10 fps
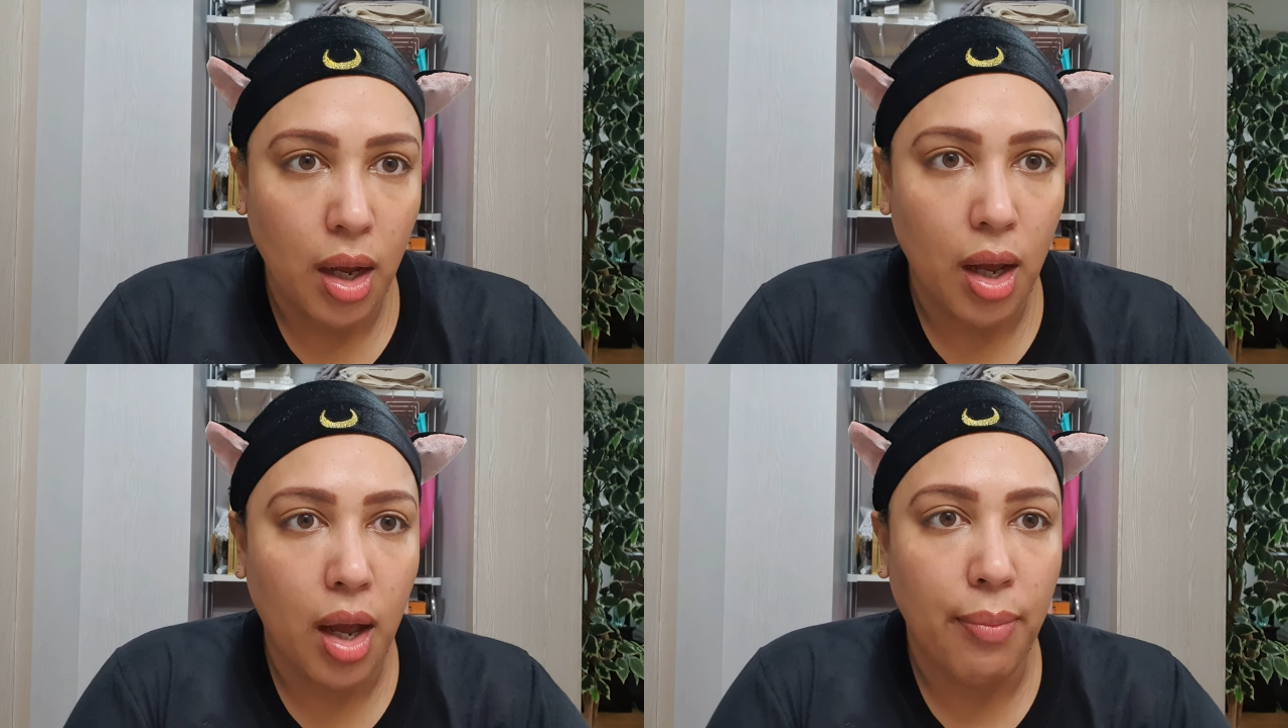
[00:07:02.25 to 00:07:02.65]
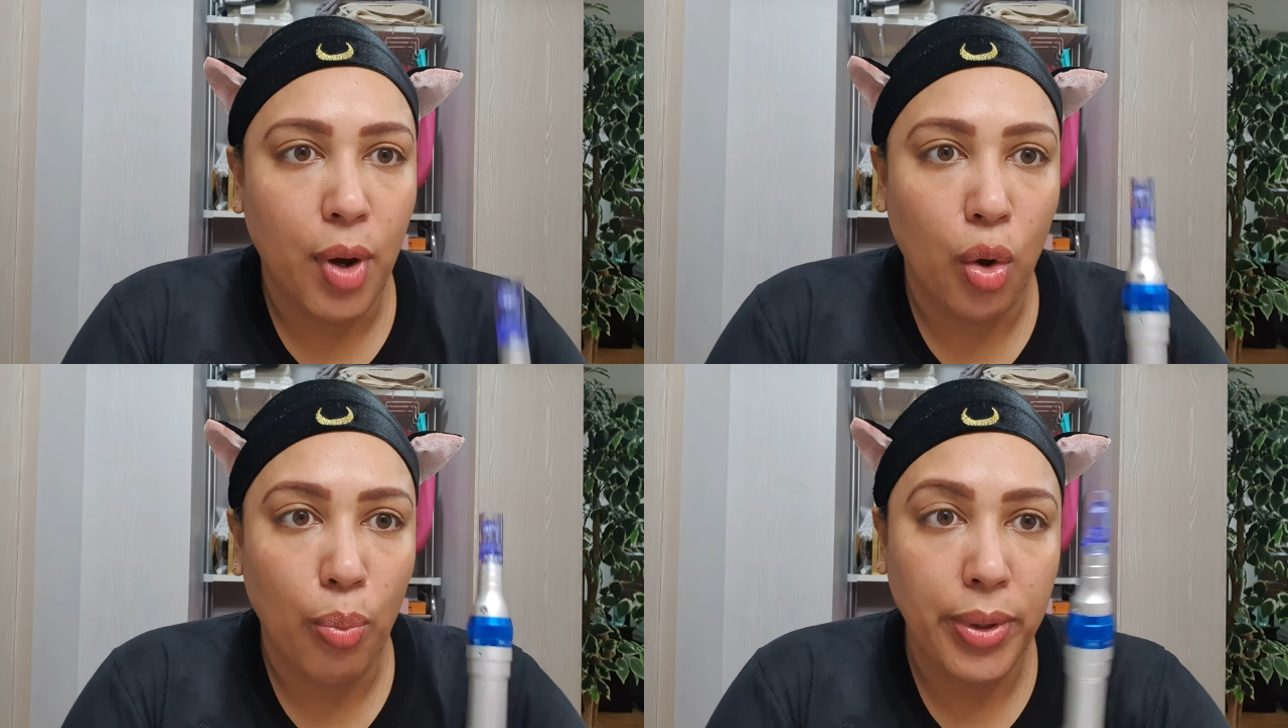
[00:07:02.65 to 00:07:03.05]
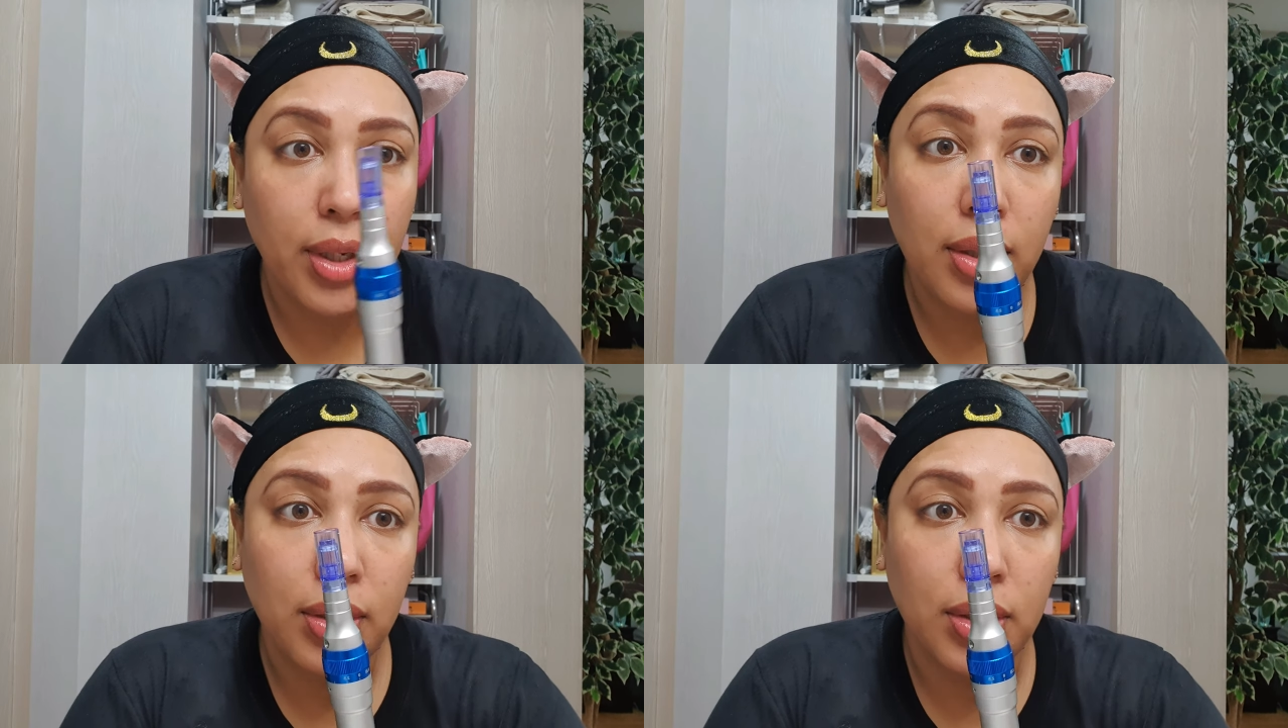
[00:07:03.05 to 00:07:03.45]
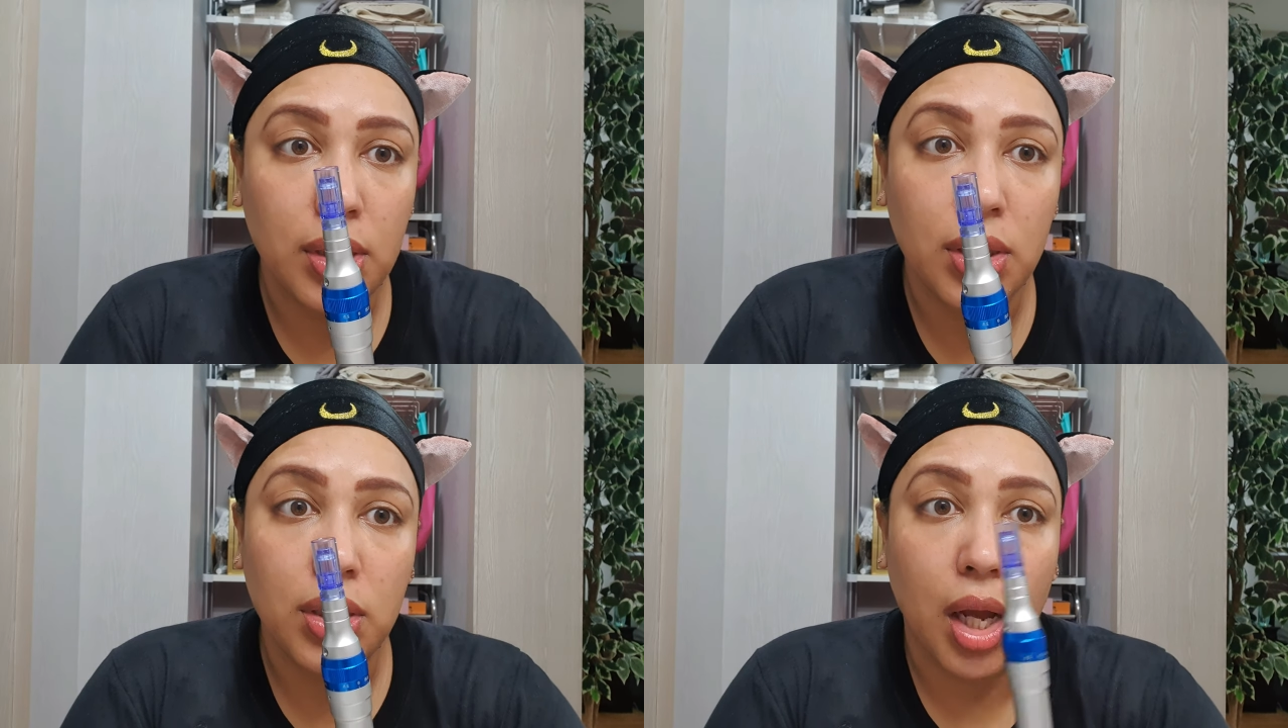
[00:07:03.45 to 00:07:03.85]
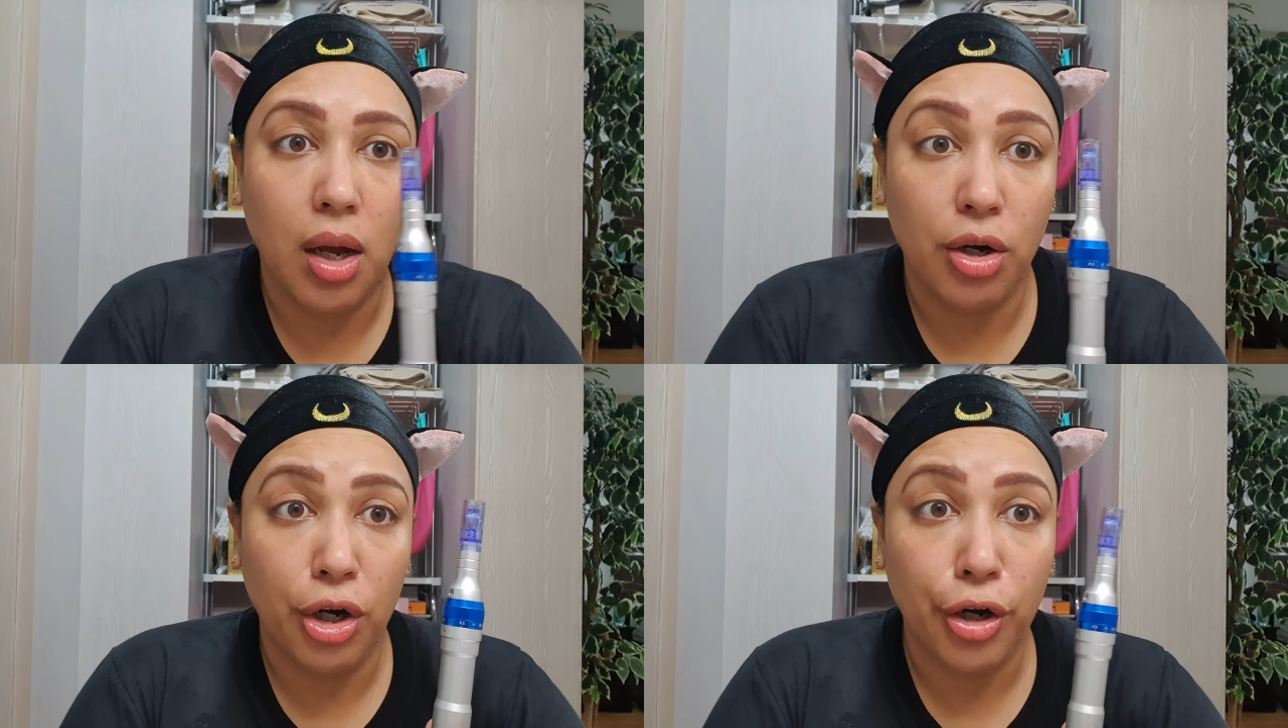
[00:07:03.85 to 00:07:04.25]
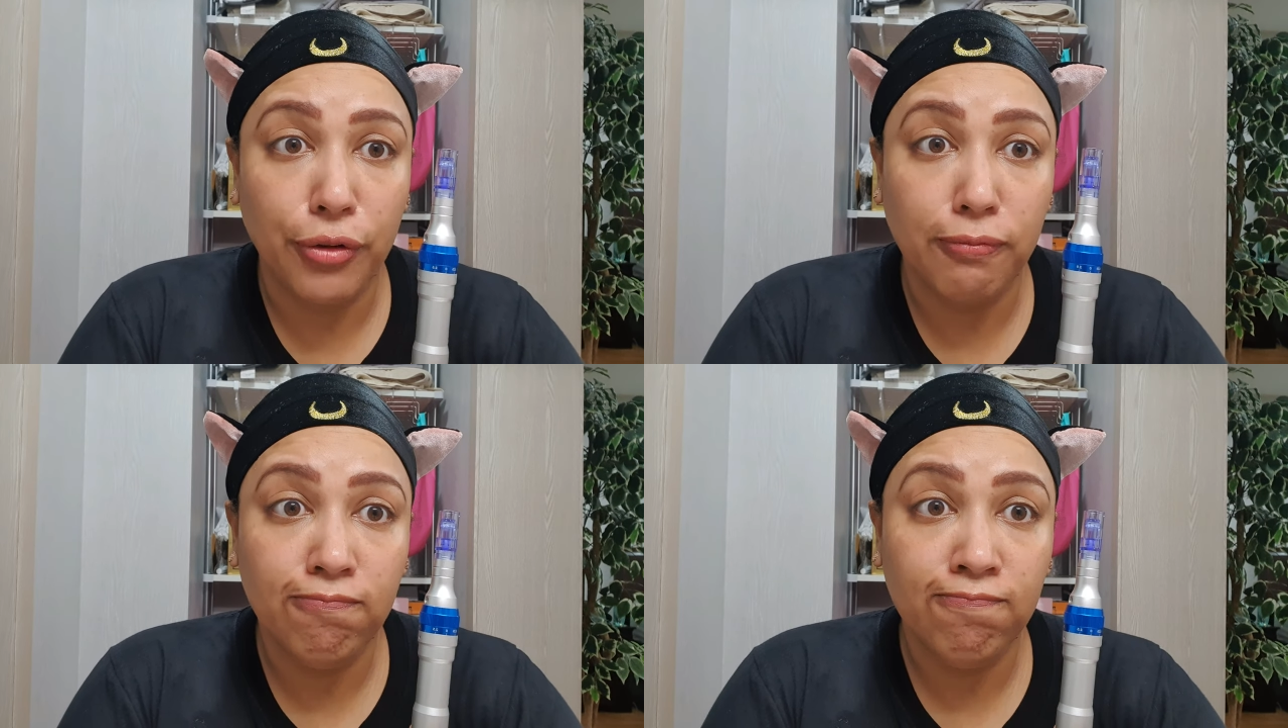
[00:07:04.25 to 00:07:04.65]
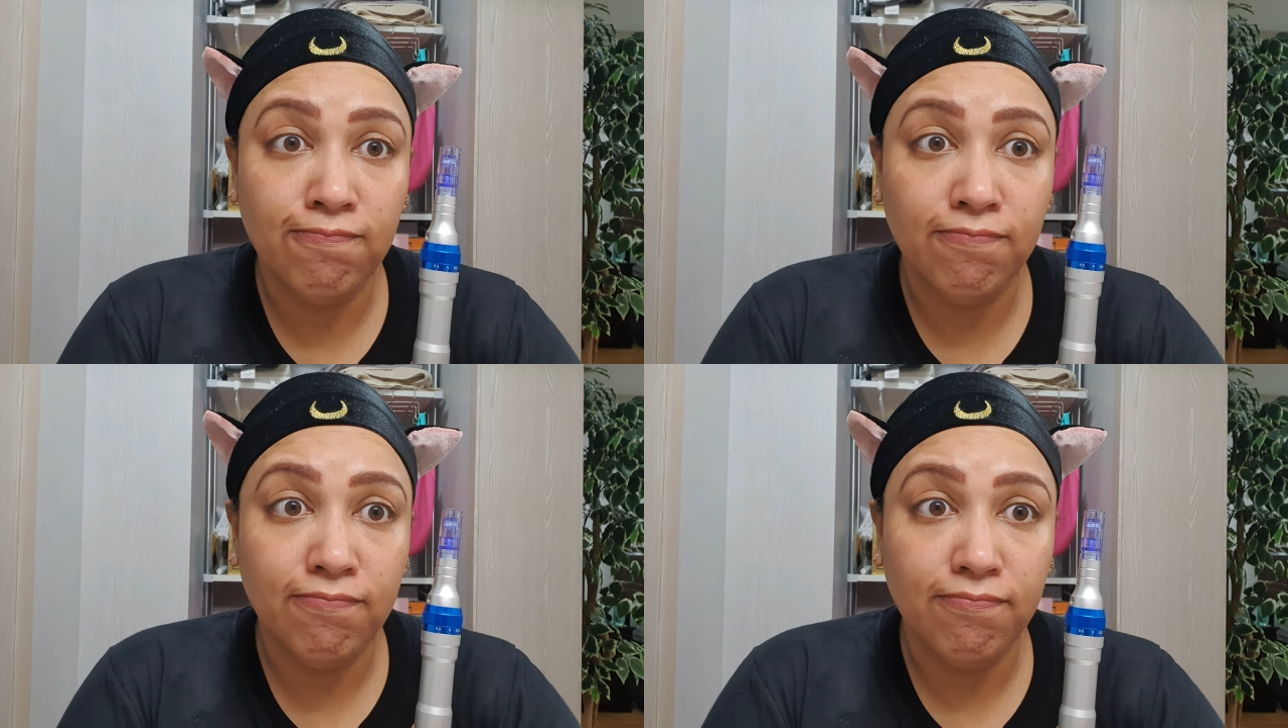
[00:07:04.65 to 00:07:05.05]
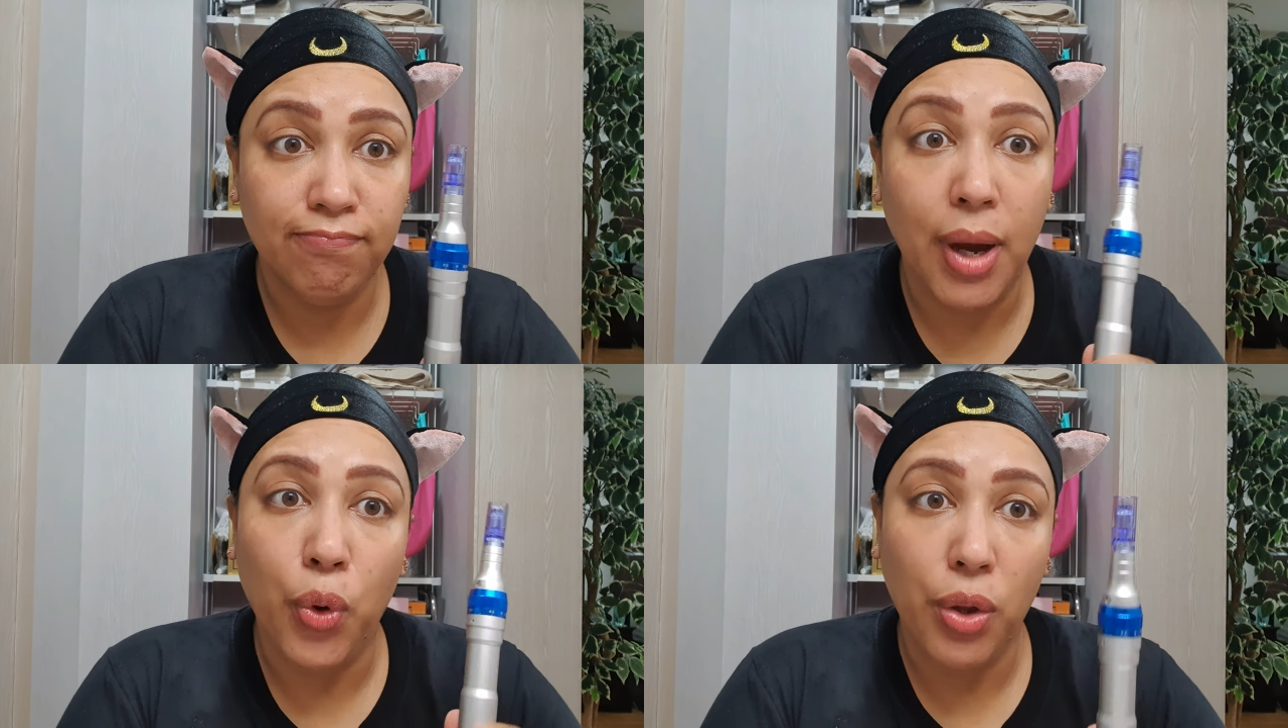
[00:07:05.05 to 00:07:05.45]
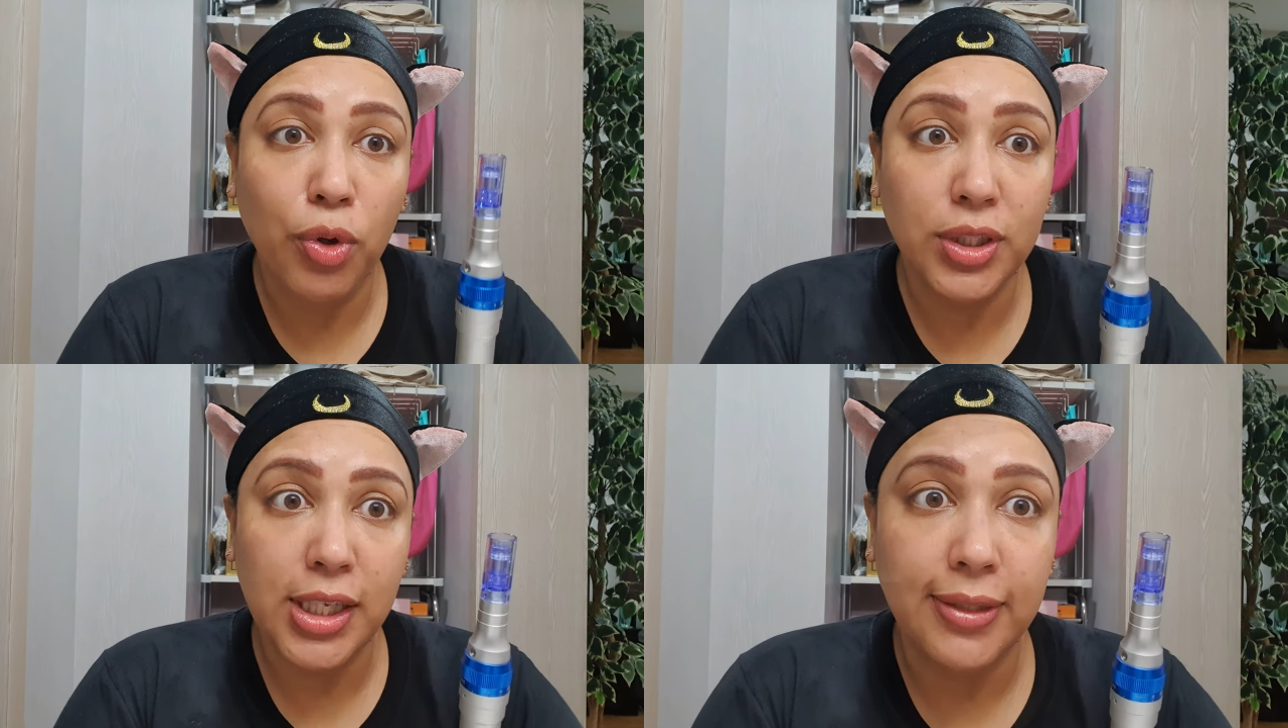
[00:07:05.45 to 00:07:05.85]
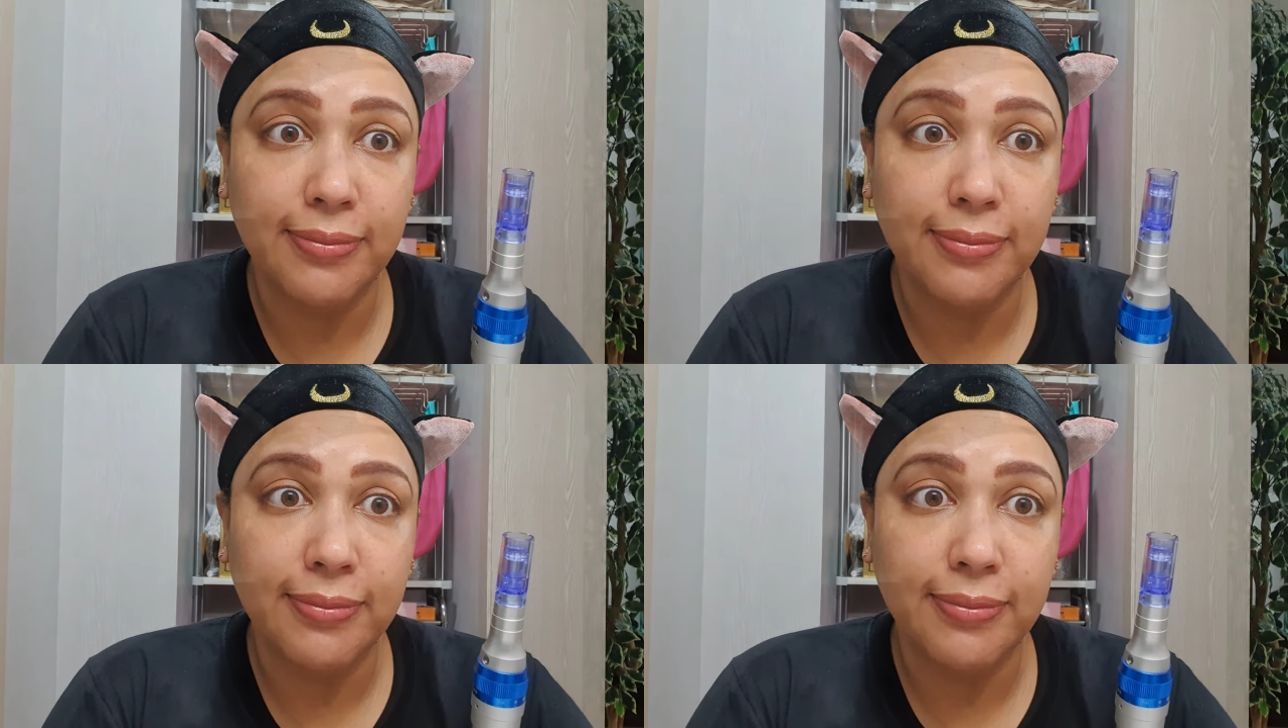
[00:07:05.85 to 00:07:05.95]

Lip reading: I'm hoping this is not gonna hurt. But we will see.